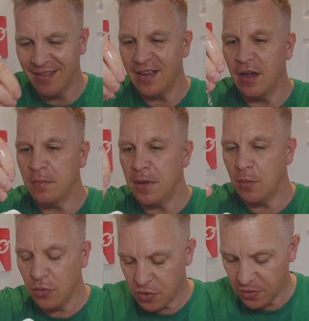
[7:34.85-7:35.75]
Yeah, a bit
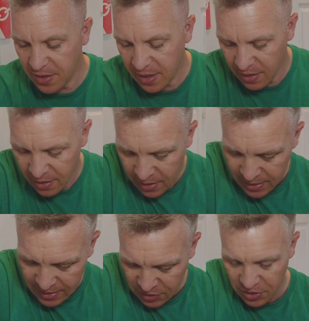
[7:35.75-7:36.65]
of water on there.
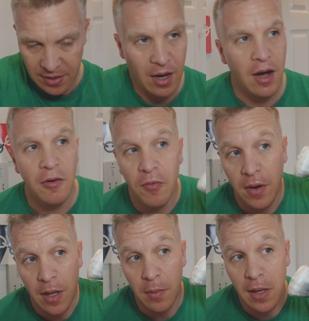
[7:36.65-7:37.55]
Turn that off,
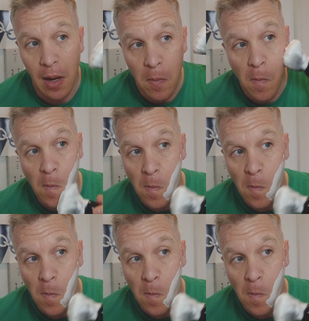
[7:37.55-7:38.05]
and here we go.